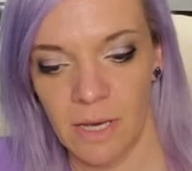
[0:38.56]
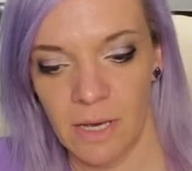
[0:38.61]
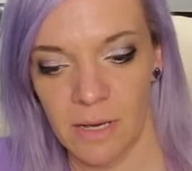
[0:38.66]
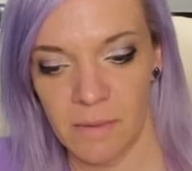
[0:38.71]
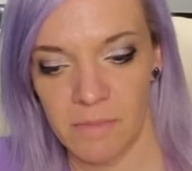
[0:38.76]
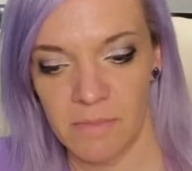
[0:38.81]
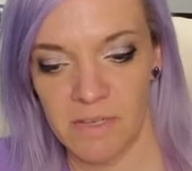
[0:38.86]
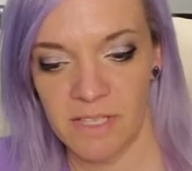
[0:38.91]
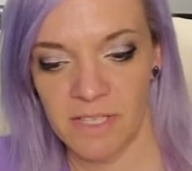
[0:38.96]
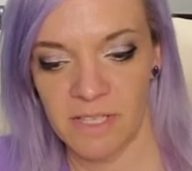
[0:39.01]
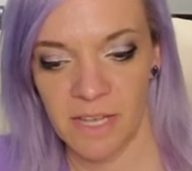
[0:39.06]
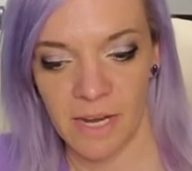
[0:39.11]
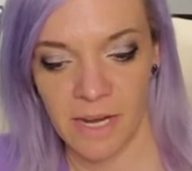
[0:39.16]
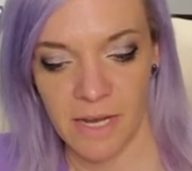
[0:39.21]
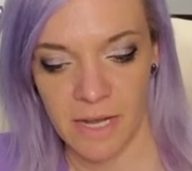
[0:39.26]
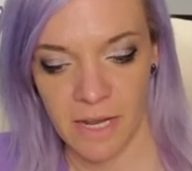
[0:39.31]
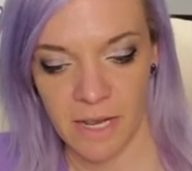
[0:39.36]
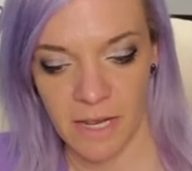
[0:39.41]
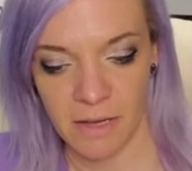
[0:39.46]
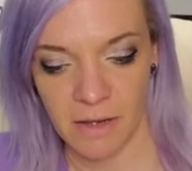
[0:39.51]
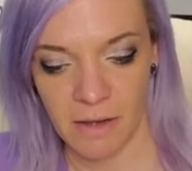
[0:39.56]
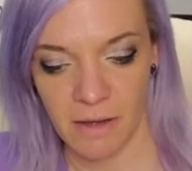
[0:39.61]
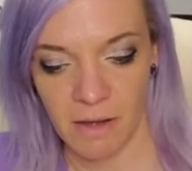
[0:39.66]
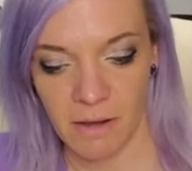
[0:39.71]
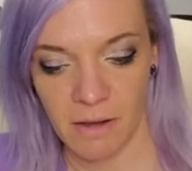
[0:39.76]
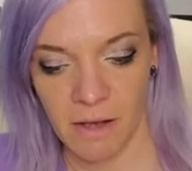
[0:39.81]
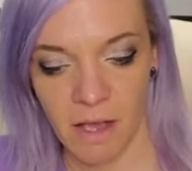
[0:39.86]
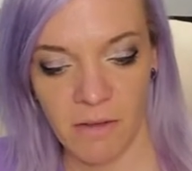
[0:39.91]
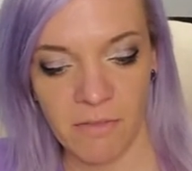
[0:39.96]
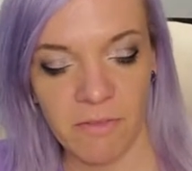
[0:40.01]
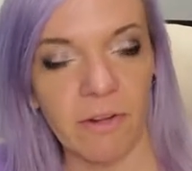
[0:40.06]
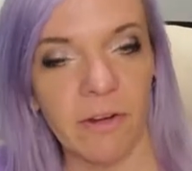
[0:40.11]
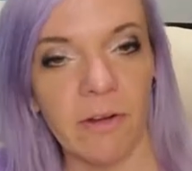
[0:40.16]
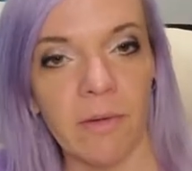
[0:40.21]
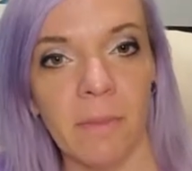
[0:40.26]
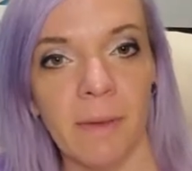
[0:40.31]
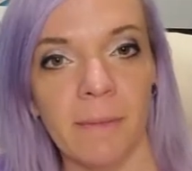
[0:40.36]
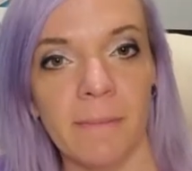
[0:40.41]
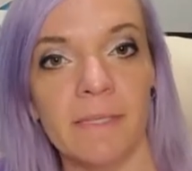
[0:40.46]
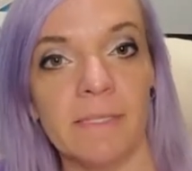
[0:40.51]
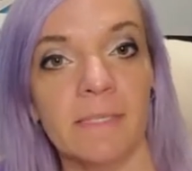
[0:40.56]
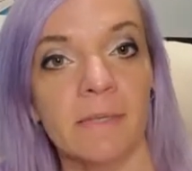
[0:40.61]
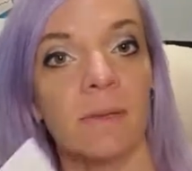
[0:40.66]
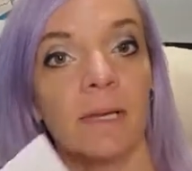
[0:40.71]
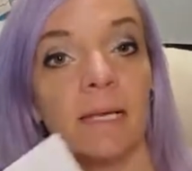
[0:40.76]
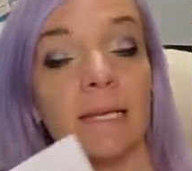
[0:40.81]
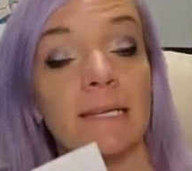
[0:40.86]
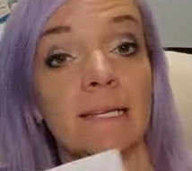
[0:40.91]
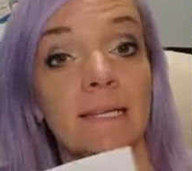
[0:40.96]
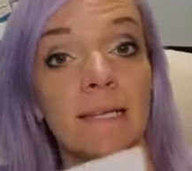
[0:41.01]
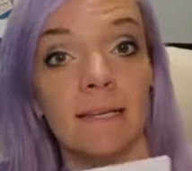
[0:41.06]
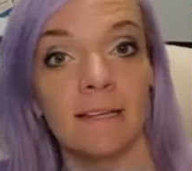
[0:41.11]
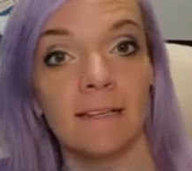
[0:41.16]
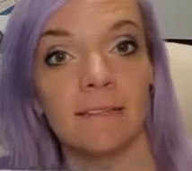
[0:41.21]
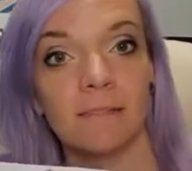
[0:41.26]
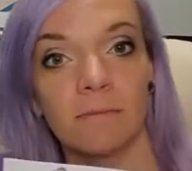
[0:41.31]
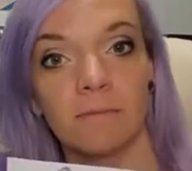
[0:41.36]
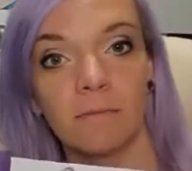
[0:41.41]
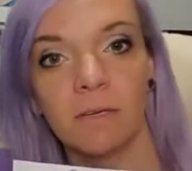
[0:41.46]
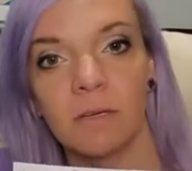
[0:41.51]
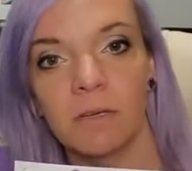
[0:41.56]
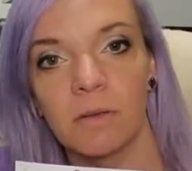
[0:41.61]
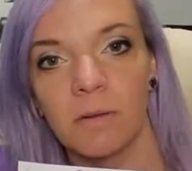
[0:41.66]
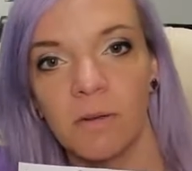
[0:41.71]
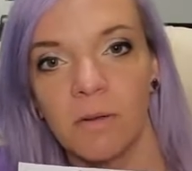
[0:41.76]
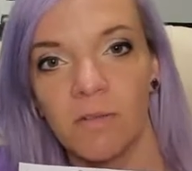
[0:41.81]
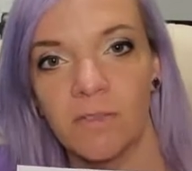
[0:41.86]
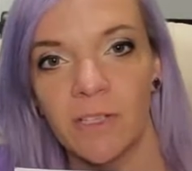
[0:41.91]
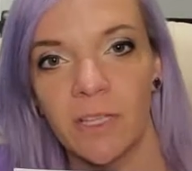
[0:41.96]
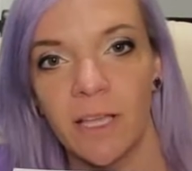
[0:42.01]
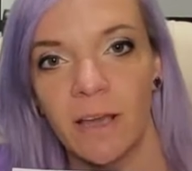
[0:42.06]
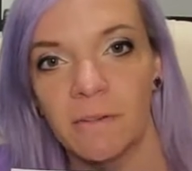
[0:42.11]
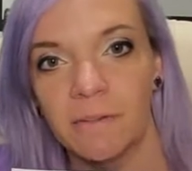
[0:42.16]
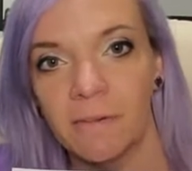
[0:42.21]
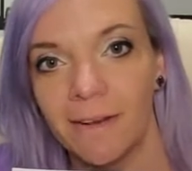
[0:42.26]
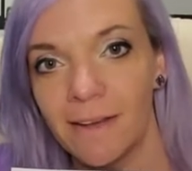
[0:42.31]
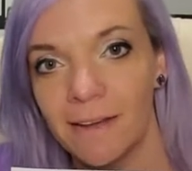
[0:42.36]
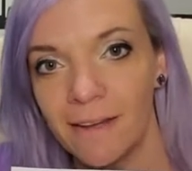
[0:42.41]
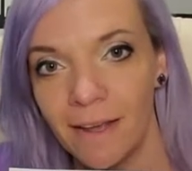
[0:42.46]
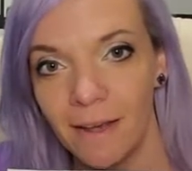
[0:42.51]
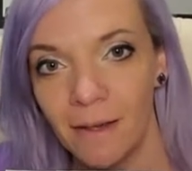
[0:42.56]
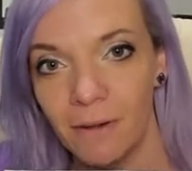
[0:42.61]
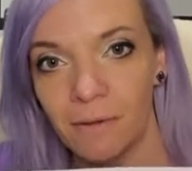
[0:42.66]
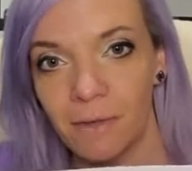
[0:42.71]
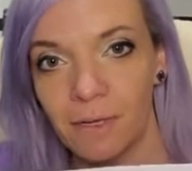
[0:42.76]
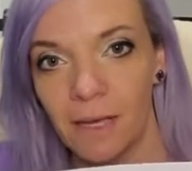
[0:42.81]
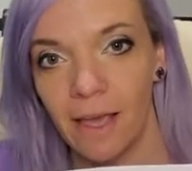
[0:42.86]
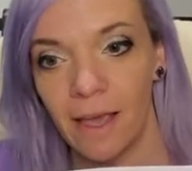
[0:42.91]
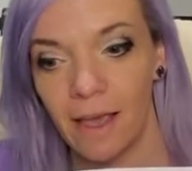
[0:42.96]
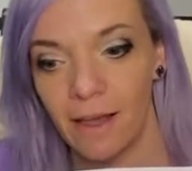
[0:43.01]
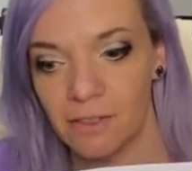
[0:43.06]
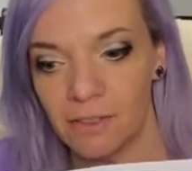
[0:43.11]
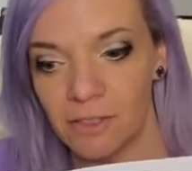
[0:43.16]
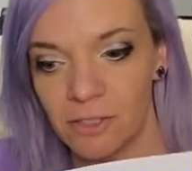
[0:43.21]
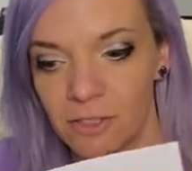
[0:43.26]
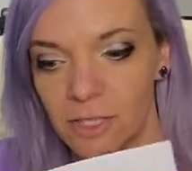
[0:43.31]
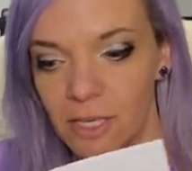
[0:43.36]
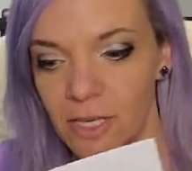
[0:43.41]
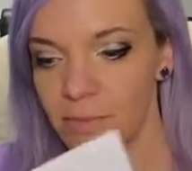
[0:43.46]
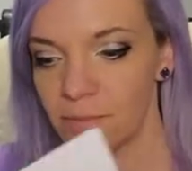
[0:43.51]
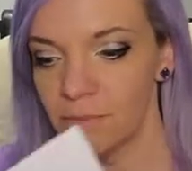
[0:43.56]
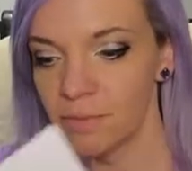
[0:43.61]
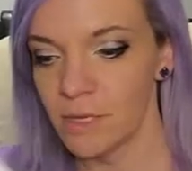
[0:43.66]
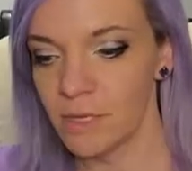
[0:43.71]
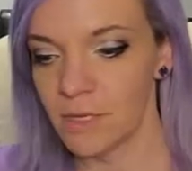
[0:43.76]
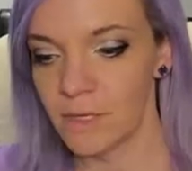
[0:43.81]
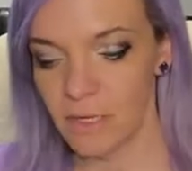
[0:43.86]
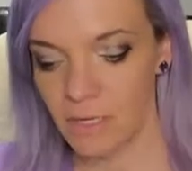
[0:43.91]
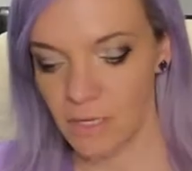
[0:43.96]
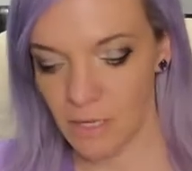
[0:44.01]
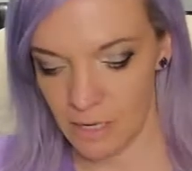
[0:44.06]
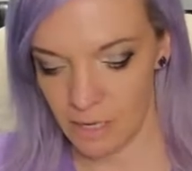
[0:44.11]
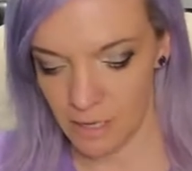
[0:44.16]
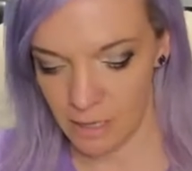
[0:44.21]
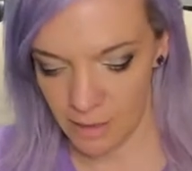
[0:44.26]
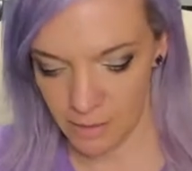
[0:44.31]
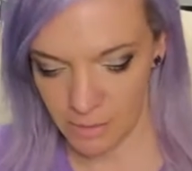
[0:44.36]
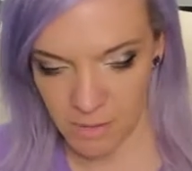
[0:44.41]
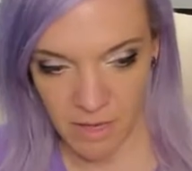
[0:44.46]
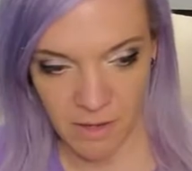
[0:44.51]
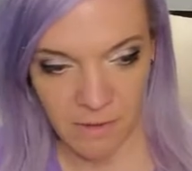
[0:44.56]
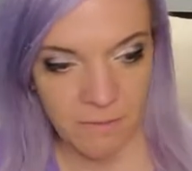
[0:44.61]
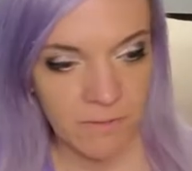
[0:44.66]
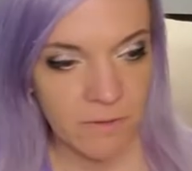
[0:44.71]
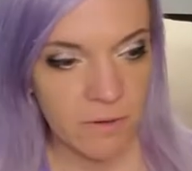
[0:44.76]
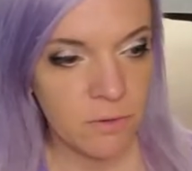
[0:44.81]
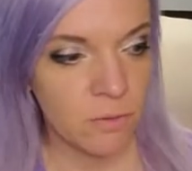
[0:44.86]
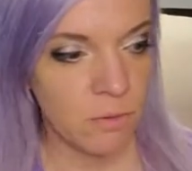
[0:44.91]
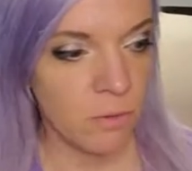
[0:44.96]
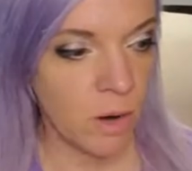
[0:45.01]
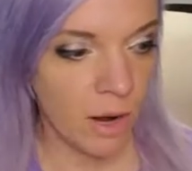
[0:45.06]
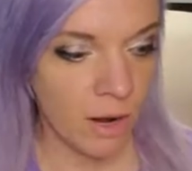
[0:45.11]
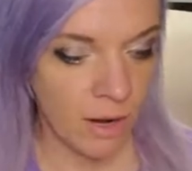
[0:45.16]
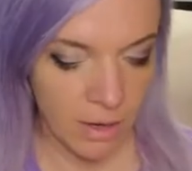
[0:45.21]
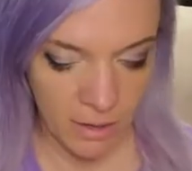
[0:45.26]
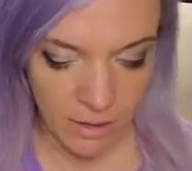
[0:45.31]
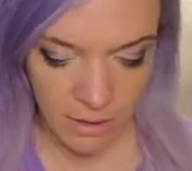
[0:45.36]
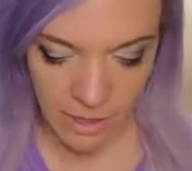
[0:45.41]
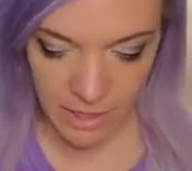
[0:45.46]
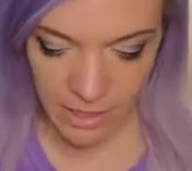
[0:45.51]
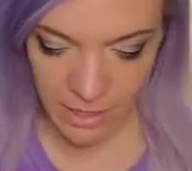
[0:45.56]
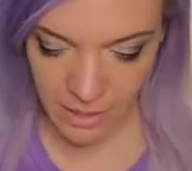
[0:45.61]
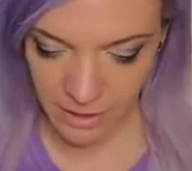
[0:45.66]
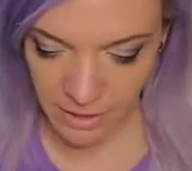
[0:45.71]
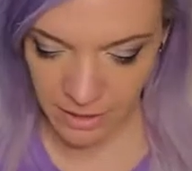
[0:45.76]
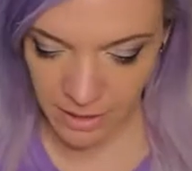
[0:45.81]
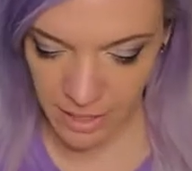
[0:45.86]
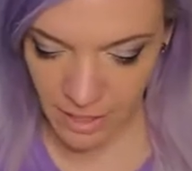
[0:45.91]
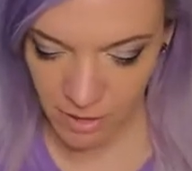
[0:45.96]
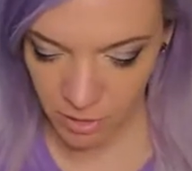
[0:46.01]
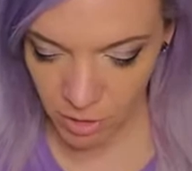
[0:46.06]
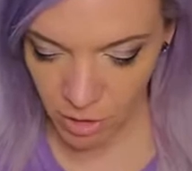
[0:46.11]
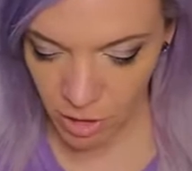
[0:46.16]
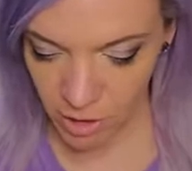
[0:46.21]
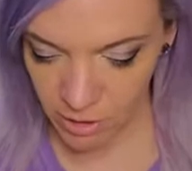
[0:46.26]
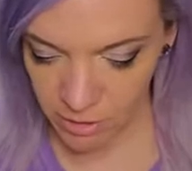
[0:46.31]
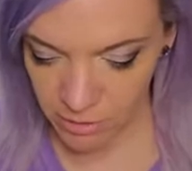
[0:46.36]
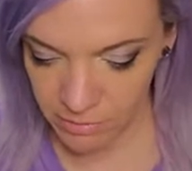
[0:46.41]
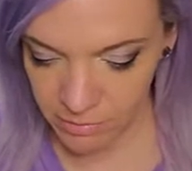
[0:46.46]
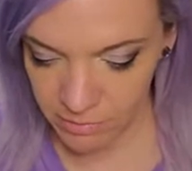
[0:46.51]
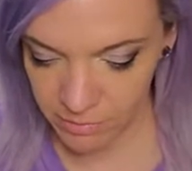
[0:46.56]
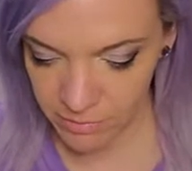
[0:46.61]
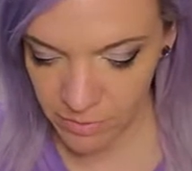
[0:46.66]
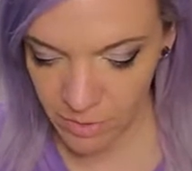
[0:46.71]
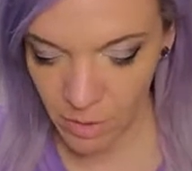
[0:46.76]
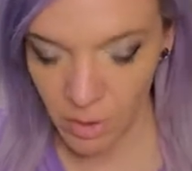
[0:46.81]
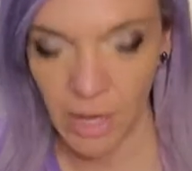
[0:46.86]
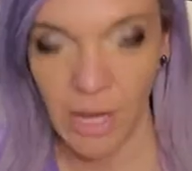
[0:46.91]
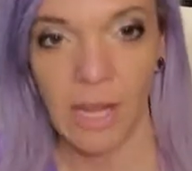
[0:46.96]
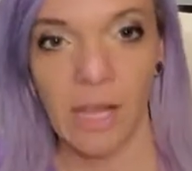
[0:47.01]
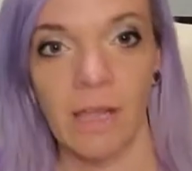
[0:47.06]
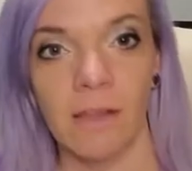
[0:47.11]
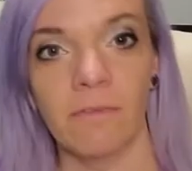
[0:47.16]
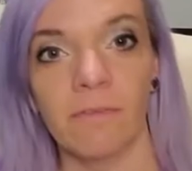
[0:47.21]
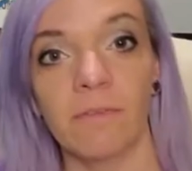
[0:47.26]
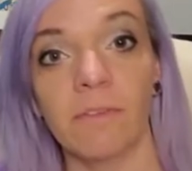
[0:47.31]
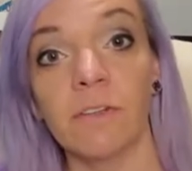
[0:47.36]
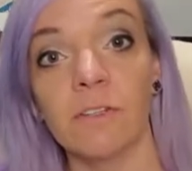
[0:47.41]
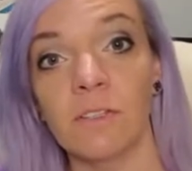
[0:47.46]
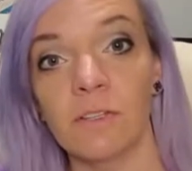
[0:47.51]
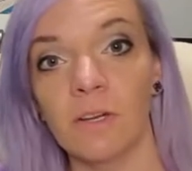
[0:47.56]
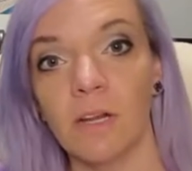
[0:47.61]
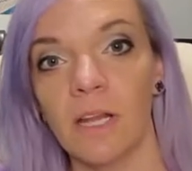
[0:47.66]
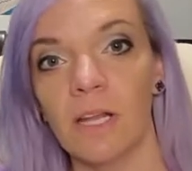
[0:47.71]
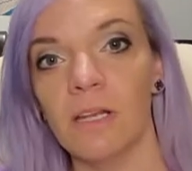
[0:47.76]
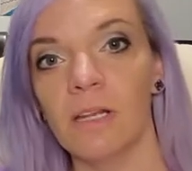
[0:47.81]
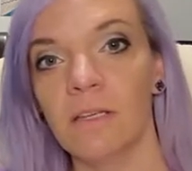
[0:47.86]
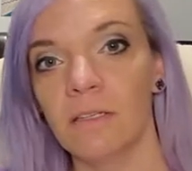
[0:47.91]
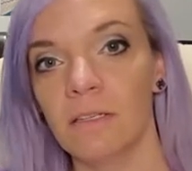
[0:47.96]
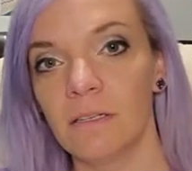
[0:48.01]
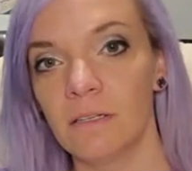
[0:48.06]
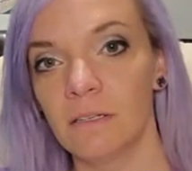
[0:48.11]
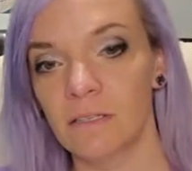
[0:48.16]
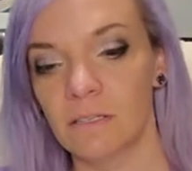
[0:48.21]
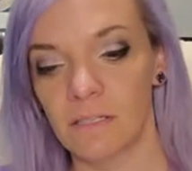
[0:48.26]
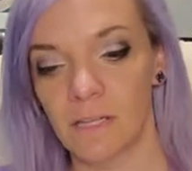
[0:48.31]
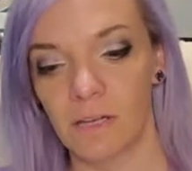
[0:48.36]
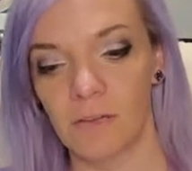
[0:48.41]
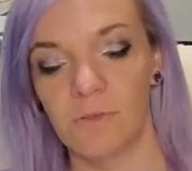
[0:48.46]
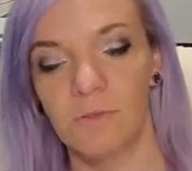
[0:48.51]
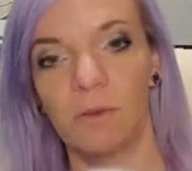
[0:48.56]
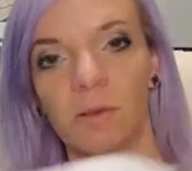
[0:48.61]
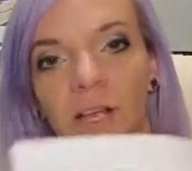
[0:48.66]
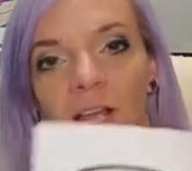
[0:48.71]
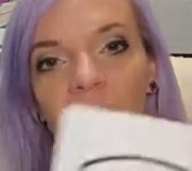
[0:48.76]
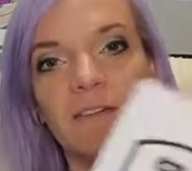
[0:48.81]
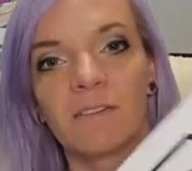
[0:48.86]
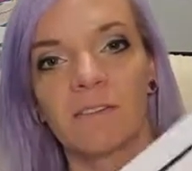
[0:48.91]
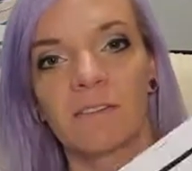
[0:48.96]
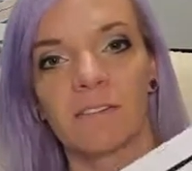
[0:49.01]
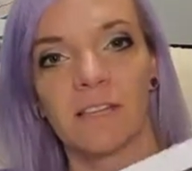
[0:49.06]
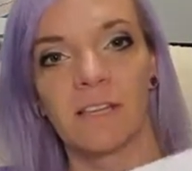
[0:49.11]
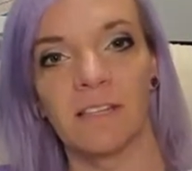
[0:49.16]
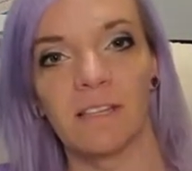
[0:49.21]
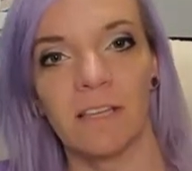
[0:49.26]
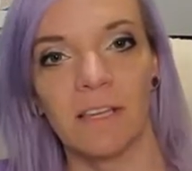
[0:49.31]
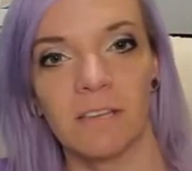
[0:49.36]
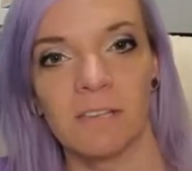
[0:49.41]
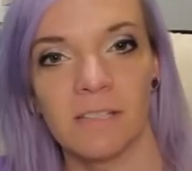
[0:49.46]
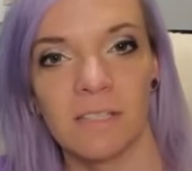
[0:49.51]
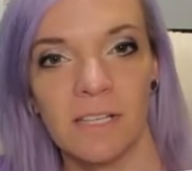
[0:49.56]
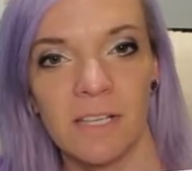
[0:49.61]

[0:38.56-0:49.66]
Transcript: designing a cover, maybe some ideas, and we're going to go over that right now, actually. If you are in kindergarten and first grade, your sketchbook kind of looks like this.